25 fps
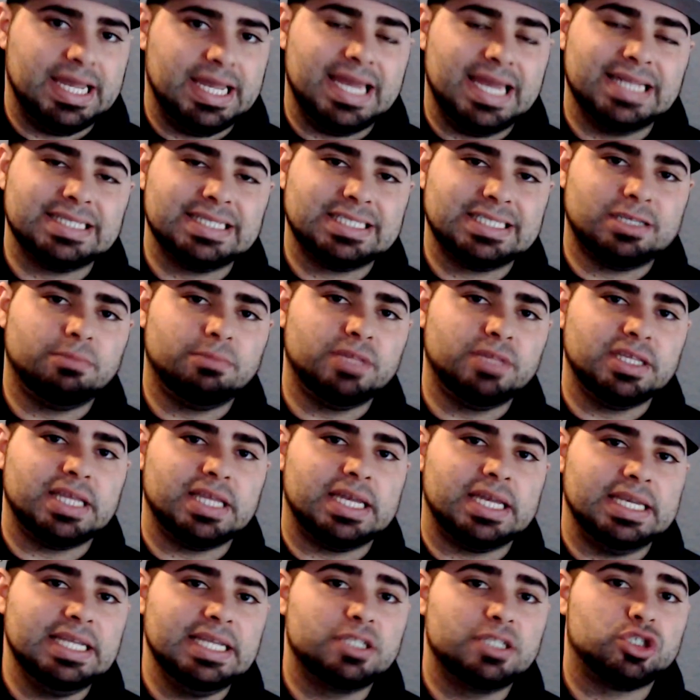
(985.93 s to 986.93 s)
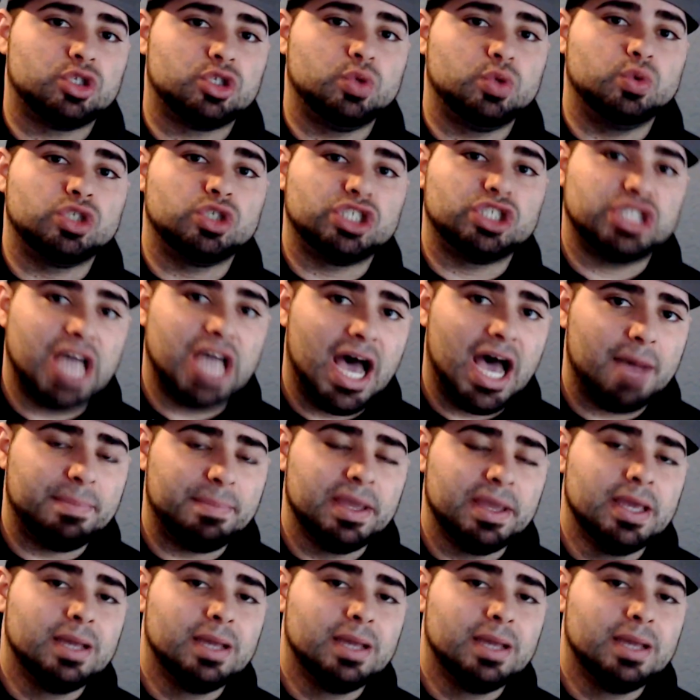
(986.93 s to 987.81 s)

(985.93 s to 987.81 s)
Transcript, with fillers: and it's something that needs to stop